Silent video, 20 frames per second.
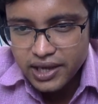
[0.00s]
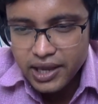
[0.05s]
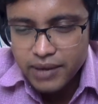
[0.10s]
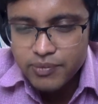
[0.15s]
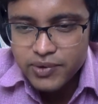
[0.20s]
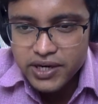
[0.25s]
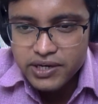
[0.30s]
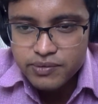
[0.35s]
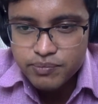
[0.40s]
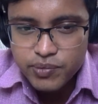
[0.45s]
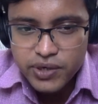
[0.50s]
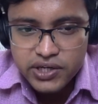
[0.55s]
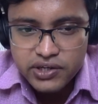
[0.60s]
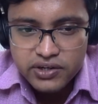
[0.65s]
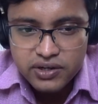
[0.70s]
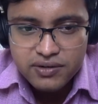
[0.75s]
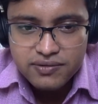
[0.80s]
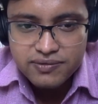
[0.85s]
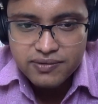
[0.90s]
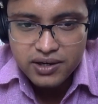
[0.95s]

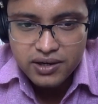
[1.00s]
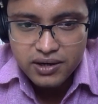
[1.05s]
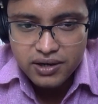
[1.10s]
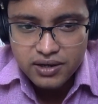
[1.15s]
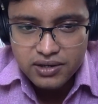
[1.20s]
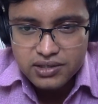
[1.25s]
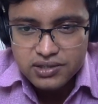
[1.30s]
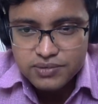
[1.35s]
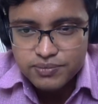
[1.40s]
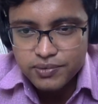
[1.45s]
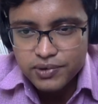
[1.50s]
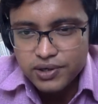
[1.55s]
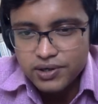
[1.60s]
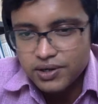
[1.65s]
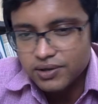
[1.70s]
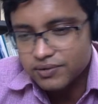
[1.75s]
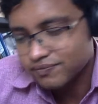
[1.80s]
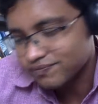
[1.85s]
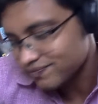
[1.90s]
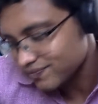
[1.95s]
abatement of
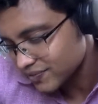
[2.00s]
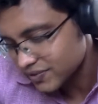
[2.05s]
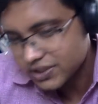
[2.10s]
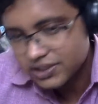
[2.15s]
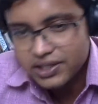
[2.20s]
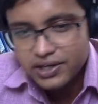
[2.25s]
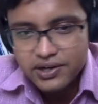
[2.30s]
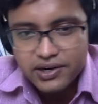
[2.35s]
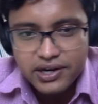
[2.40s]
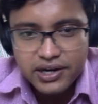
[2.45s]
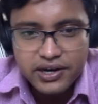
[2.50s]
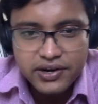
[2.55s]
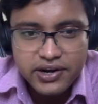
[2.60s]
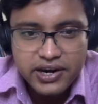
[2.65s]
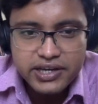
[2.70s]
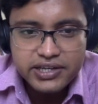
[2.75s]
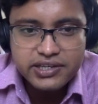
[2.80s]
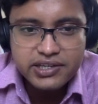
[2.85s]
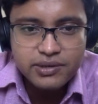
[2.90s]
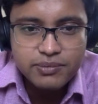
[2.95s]

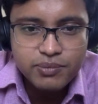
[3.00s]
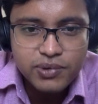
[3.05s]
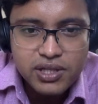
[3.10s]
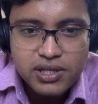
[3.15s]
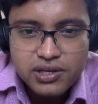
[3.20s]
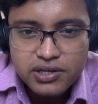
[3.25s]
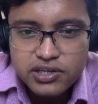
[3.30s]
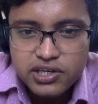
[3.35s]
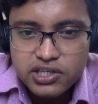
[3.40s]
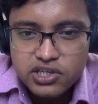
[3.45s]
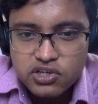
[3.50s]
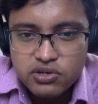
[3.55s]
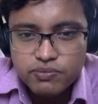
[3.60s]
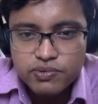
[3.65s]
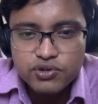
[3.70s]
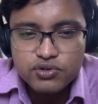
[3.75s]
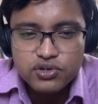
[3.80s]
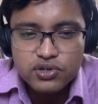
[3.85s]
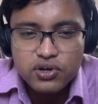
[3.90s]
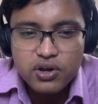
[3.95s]
rateable
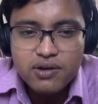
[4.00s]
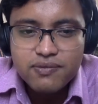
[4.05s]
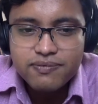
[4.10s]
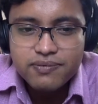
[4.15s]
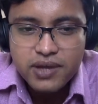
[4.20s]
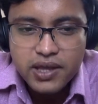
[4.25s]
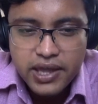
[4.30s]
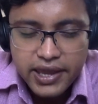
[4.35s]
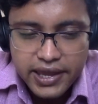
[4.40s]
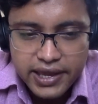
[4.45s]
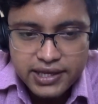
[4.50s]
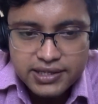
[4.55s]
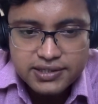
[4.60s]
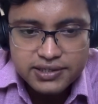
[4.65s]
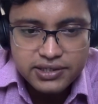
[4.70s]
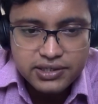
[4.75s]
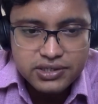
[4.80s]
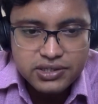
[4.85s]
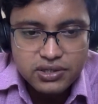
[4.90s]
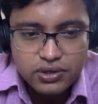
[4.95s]
distribution of
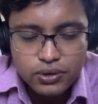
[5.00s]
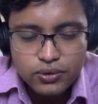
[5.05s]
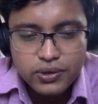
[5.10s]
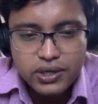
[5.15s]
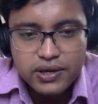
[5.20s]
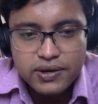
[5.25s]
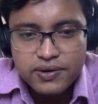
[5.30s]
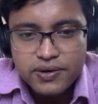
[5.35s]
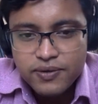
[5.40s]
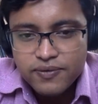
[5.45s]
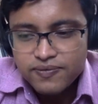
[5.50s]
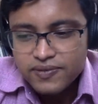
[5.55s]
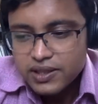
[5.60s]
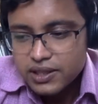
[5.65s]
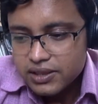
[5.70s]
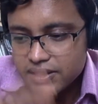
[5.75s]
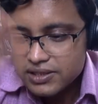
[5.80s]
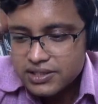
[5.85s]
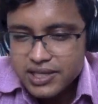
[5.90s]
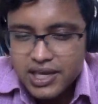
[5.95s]
assets. Okay,
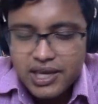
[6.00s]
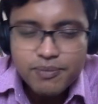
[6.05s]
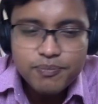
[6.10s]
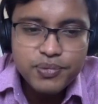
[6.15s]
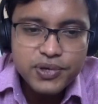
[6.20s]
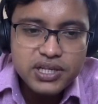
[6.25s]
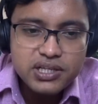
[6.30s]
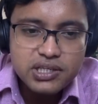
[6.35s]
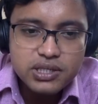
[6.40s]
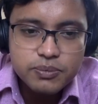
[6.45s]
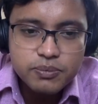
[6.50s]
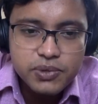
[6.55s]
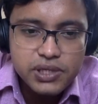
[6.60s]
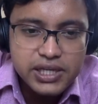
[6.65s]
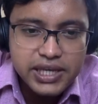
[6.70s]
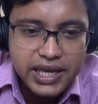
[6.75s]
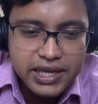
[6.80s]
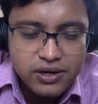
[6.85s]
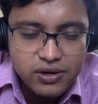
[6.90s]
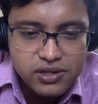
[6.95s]
the same principle
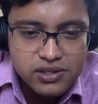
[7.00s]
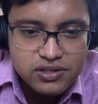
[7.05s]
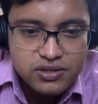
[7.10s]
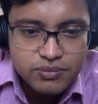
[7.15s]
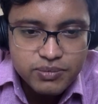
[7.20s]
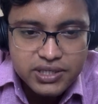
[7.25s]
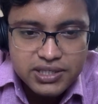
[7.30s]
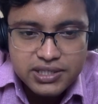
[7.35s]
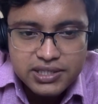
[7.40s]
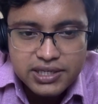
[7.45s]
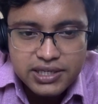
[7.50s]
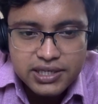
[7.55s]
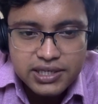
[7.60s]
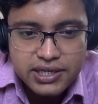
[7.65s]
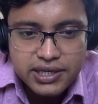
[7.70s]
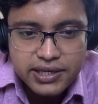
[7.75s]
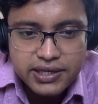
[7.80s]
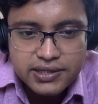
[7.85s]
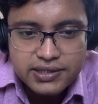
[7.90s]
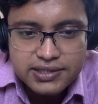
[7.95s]
can also be
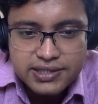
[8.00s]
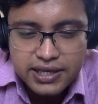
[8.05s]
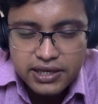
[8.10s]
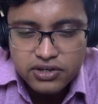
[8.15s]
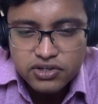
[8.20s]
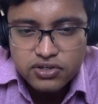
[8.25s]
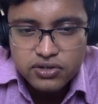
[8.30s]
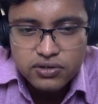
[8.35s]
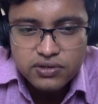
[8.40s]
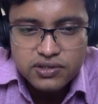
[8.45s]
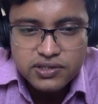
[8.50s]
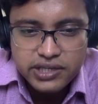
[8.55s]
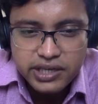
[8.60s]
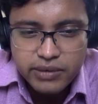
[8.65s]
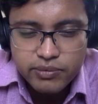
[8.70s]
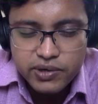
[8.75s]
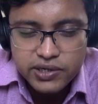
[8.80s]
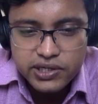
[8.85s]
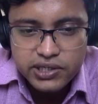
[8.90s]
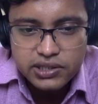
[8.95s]
seen in Section
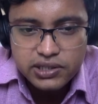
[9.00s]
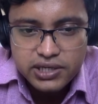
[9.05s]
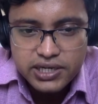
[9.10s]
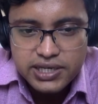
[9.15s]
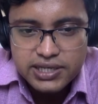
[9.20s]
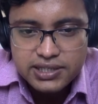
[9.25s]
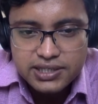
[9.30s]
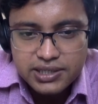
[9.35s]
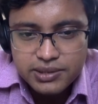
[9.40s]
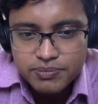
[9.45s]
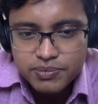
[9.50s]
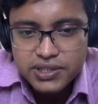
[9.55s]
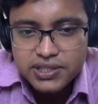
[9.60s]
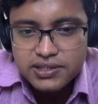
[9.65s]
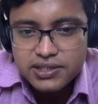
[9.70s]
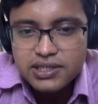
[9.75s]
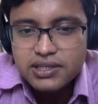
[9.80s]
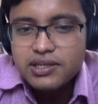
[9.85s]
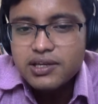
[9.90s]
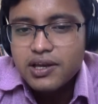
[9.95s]
73
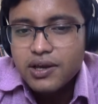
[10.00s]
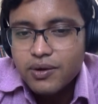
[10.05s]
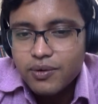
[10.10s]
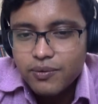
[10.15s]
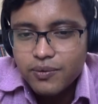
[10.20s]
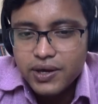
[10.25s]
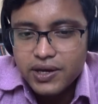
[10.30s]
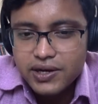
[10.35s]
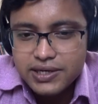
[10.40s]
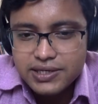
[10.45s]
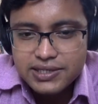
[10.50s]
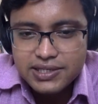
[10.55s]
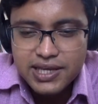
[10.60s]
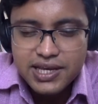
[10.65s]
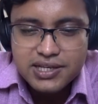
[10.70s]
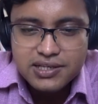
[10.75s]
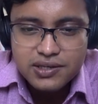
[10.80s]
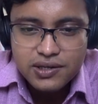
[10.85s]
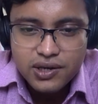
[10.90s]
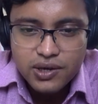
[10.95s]
CPC, where it
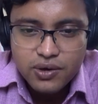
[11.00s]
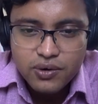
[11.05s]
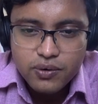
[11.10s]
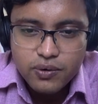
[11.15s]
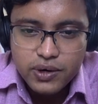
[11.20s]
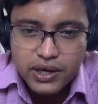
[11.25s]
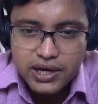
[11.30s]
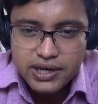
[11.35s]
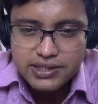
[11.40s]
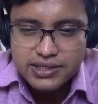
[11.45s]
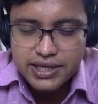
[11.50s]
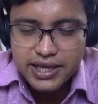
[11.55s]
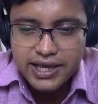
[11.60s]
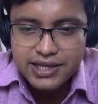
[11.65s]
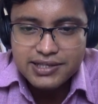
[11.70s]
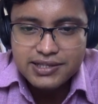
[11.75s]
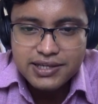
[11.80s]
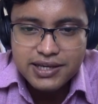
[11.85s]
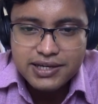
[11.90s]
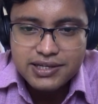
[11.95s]
says, whereas
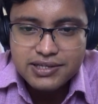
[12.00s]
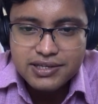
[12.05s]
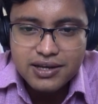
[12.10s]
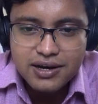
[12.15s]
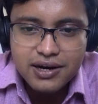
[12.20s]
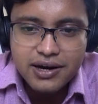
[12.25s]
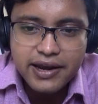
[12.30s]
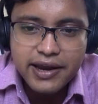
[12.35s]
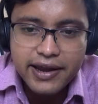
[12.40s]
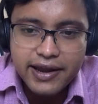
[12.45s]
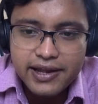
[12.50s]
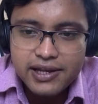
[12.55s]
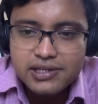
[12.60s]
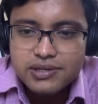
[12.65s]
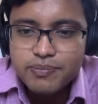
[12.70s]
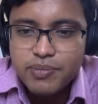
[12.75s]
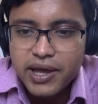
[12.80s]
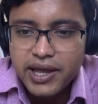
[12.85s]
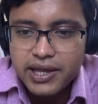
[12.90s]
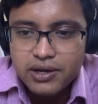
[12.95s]
assets are
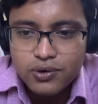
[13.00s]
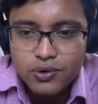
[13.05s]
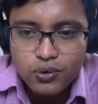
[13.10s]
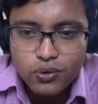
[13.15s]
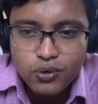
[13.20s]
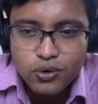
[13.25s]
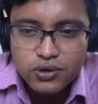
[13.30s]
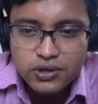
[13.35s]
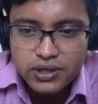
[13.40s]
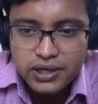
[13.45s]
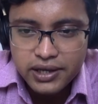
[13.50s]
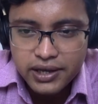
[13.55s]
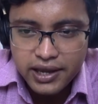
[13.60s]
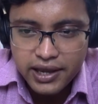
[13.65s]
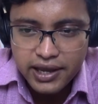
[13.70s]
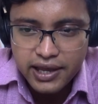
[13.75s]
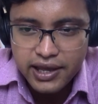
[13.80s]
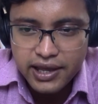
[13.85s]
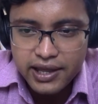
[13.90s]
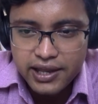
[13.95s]
held by court
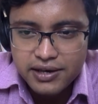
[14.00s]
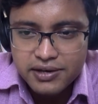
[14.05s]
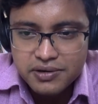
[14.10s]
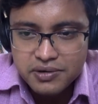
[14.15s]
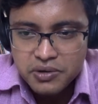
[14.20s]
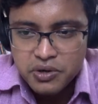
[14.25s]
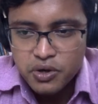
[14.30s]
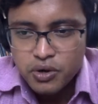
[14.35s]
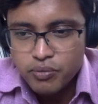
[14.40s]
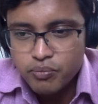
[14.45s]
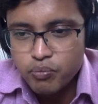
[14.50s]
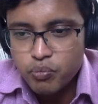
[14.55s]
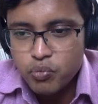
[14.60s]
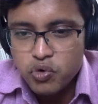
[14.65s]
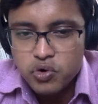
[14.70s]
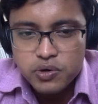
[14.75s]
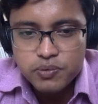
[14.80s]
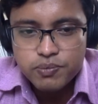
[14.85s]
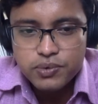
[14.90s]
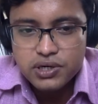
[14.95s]
and
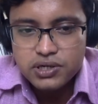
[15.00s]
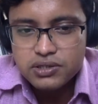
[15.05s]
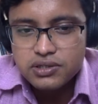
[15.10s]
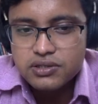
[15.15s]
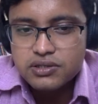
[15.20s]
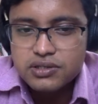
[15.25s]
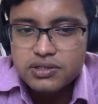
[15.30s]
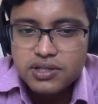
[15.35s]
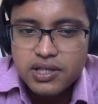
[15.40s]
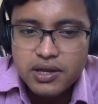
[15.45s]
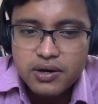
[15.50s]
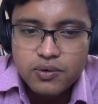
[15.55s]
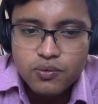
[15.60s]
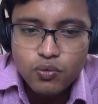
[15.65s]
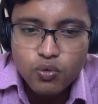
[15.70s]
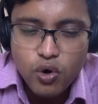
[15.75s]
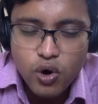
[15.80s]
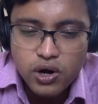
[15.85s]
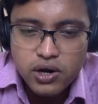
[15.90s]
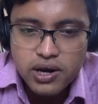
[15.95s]
more persons
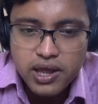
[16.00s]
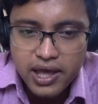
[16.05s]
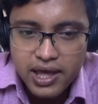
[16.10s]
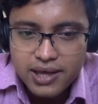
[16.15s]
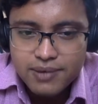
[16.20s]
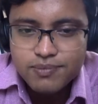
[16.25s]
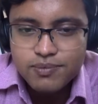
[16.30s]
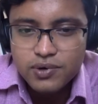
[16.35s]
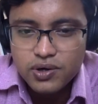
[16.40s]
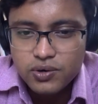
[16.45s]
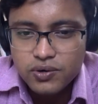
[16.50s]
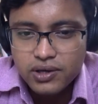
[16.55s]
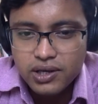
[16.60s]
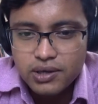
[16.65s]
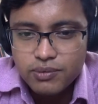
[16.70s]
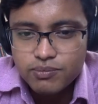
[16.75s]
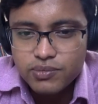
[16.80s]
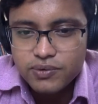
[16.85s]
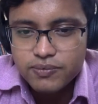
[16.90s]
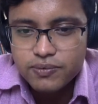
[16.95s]
than one have,
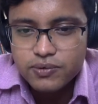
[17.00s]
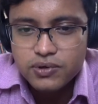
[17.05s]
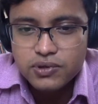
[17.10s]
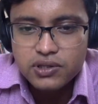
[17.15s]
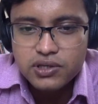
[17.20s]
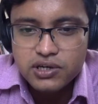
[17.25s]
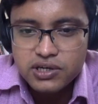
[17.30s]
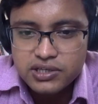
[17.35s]
okay, before the